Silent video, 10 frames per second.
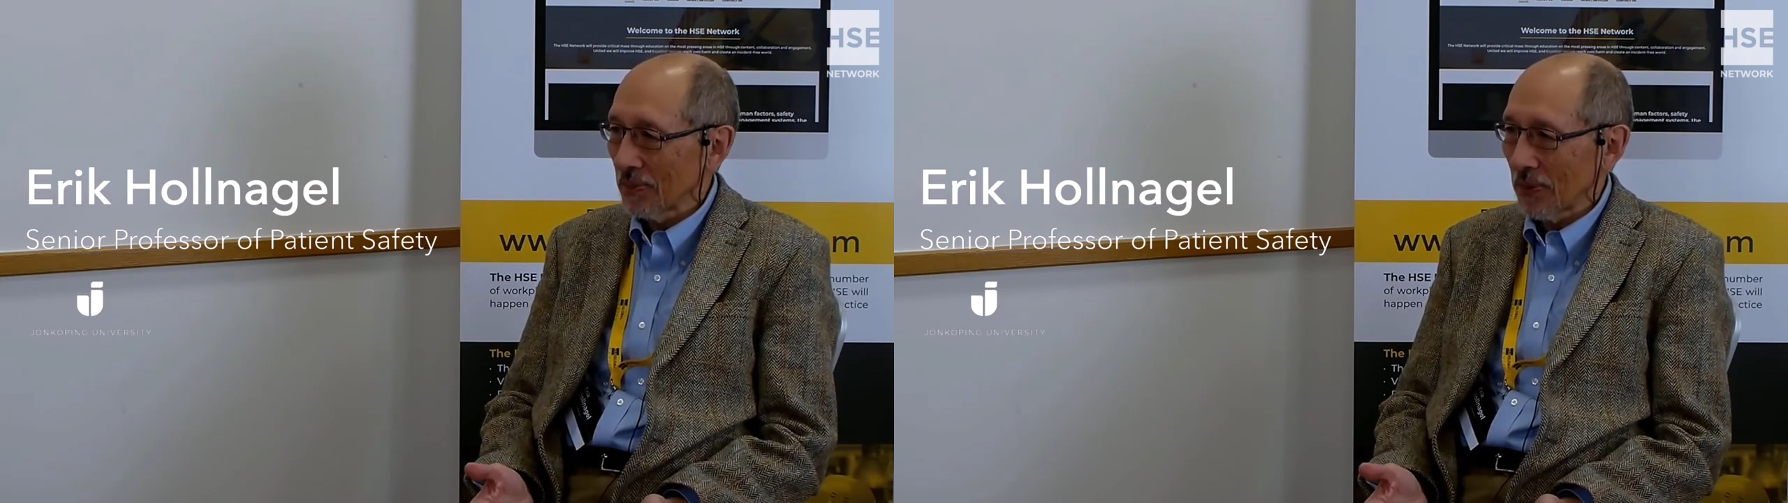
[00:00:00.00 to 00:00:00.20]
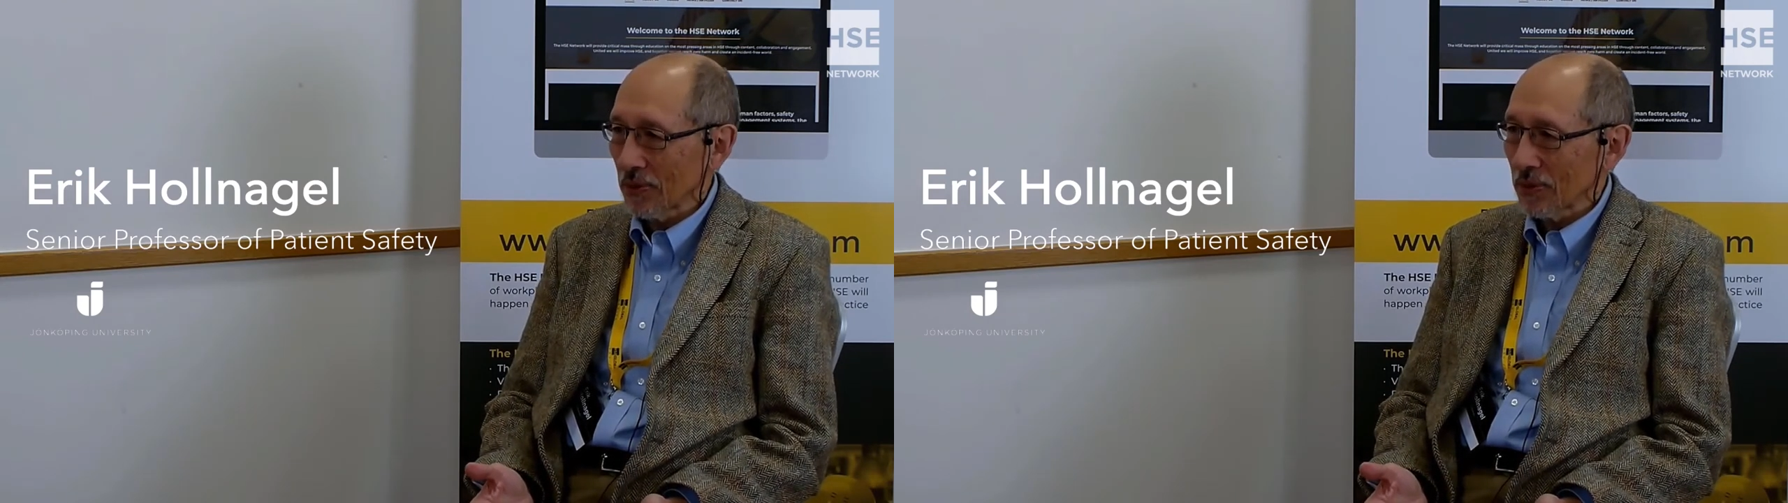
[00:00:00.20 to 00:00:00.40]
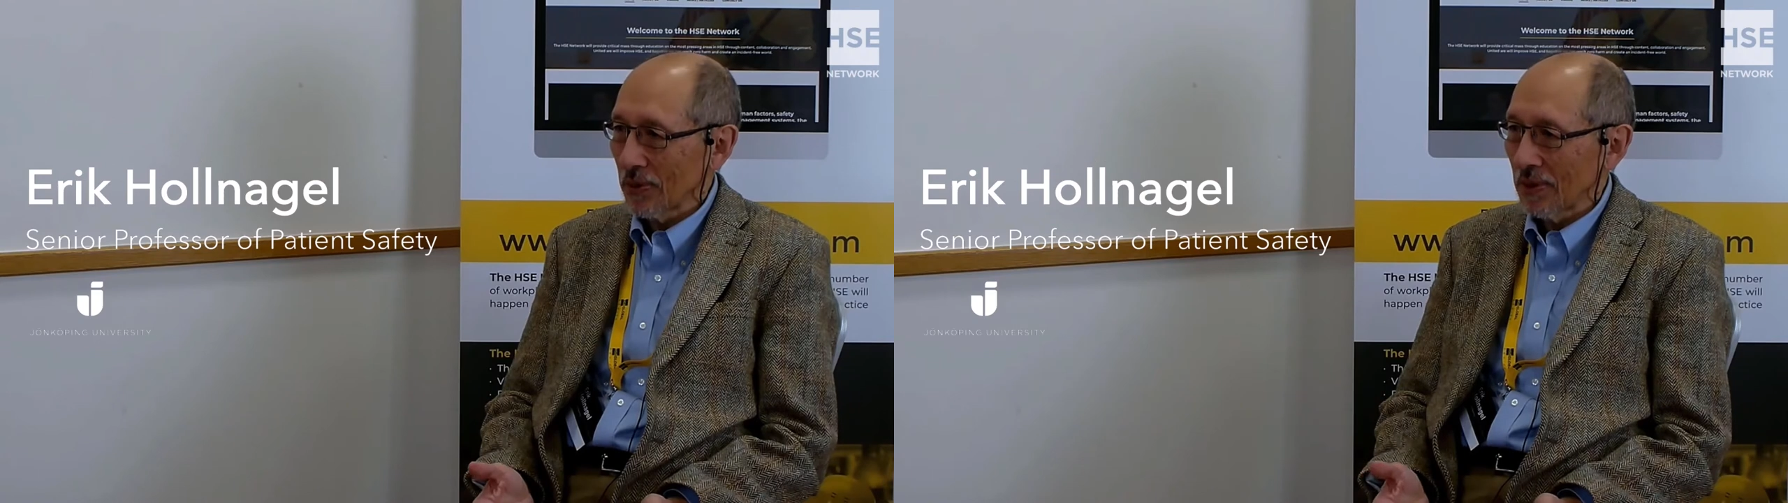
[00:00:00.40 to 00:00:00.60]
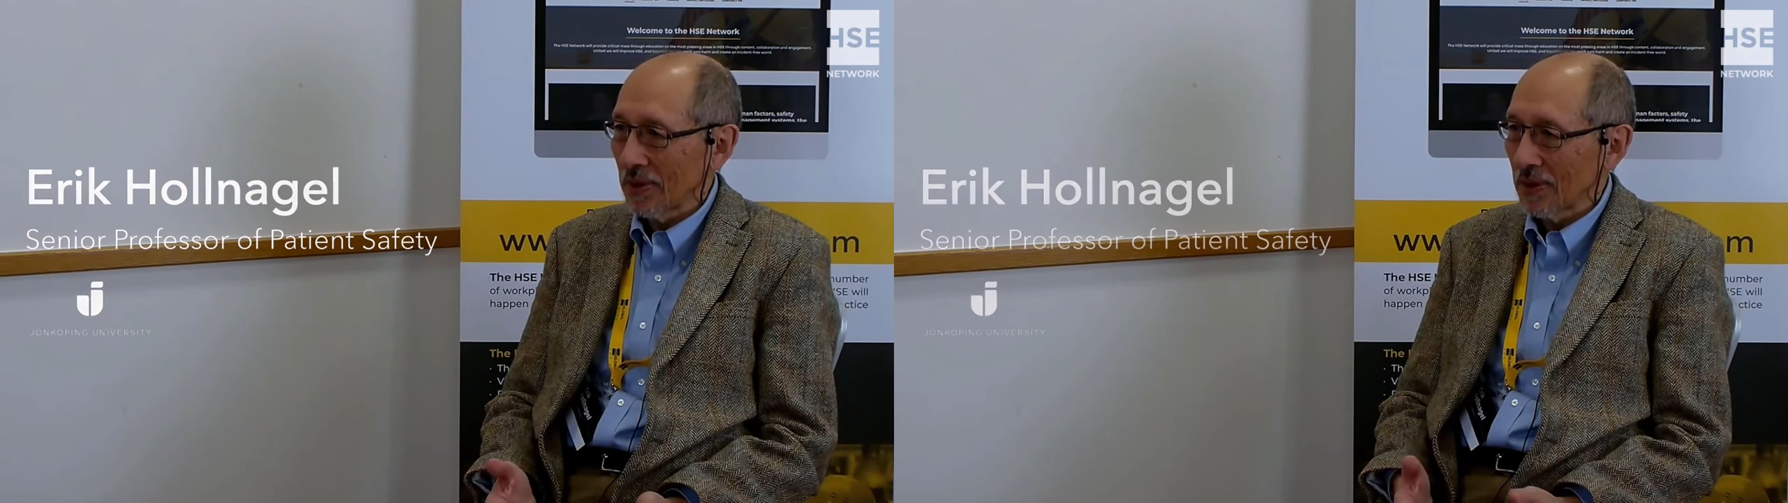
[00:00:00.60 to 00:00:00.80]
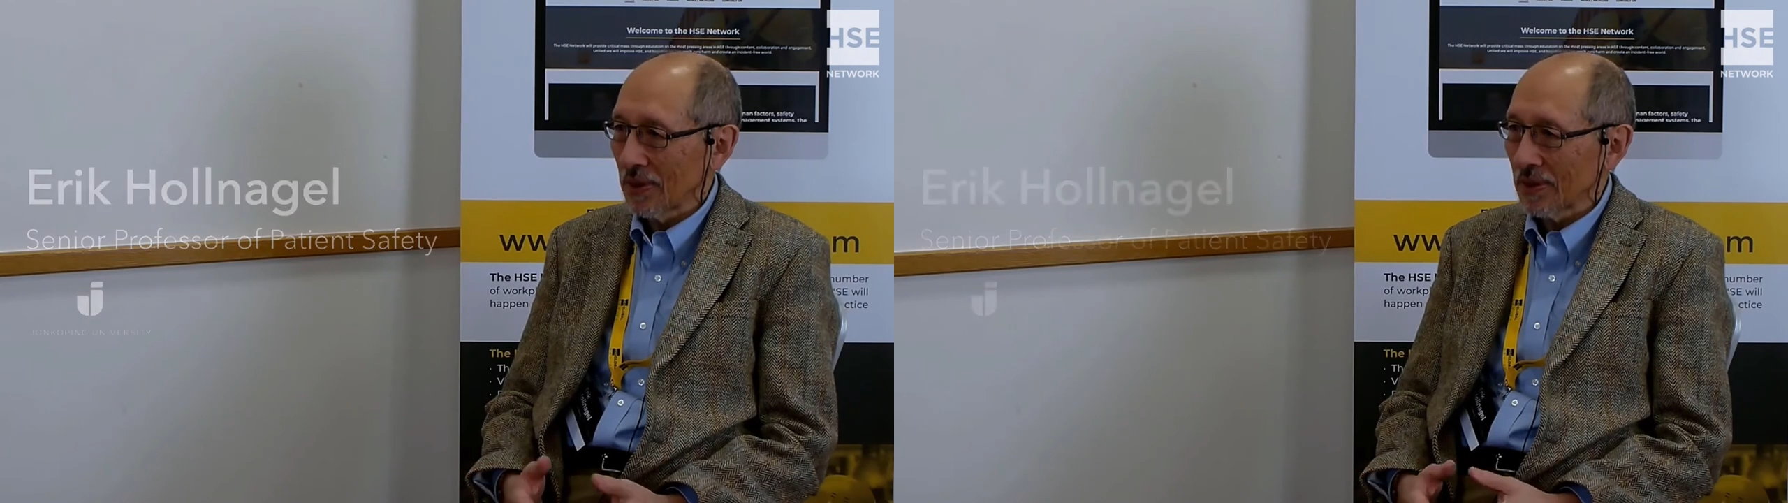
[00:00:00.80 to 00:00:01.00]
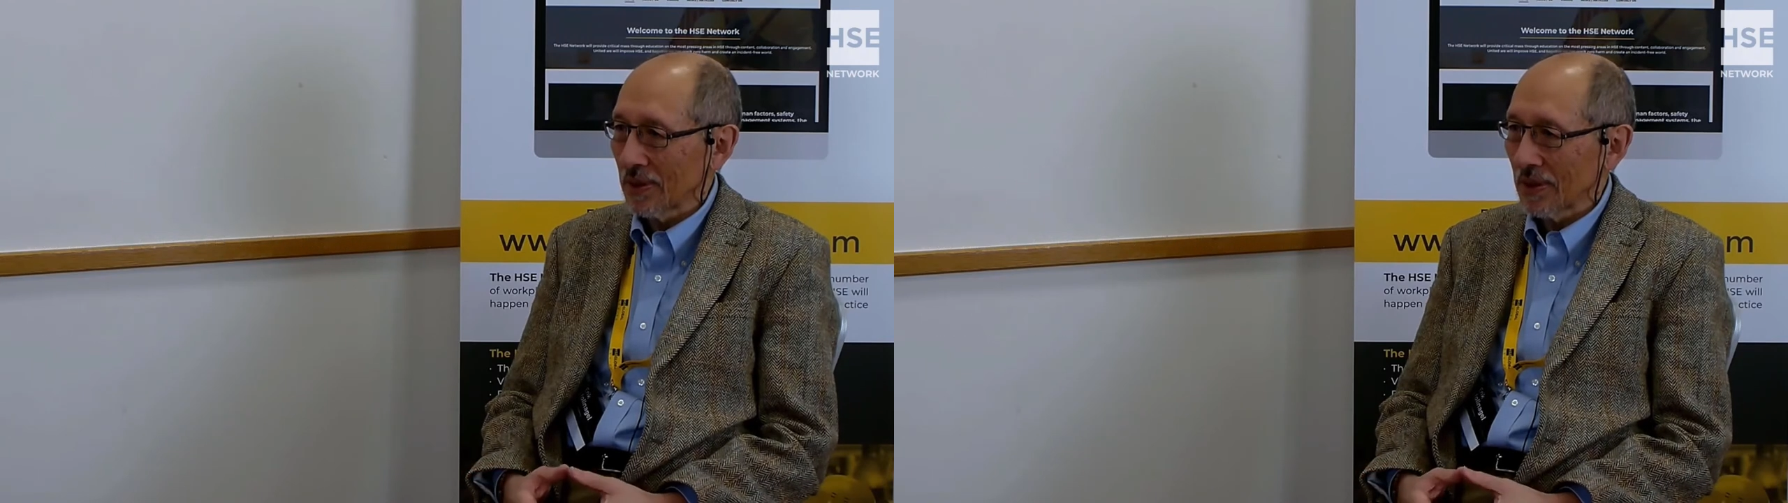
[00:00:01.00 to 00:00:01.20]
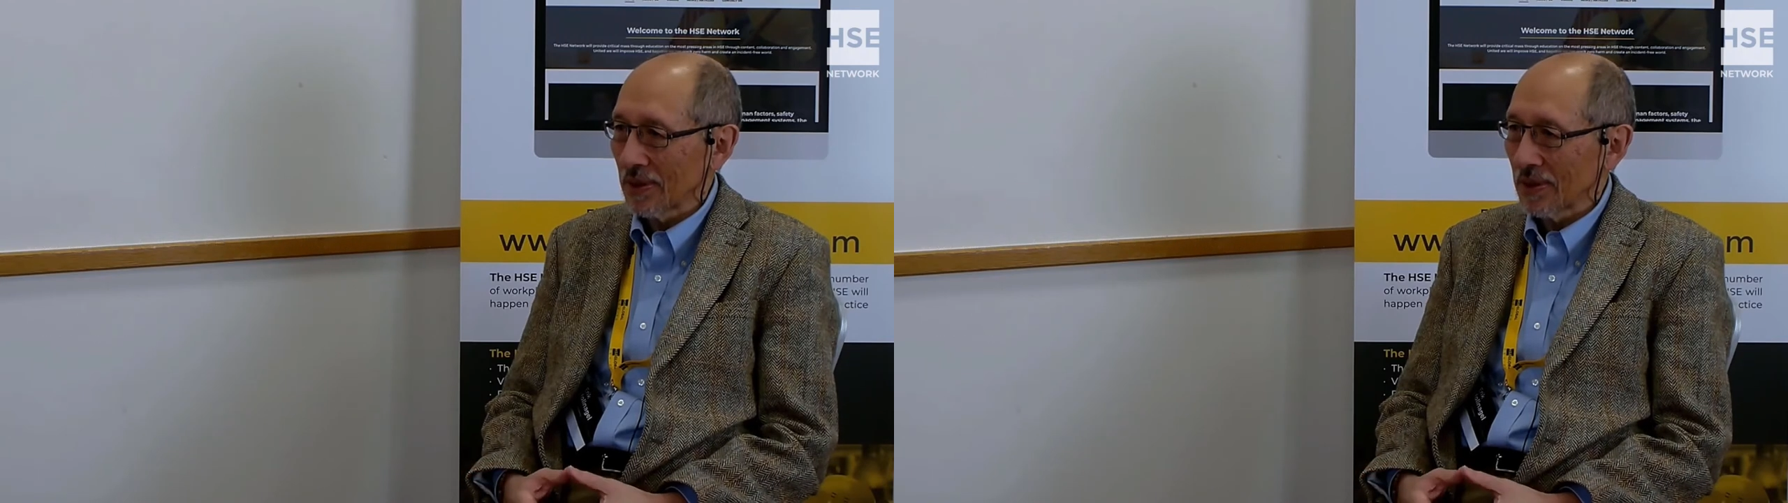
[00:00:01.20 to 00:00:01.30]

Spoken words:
personally and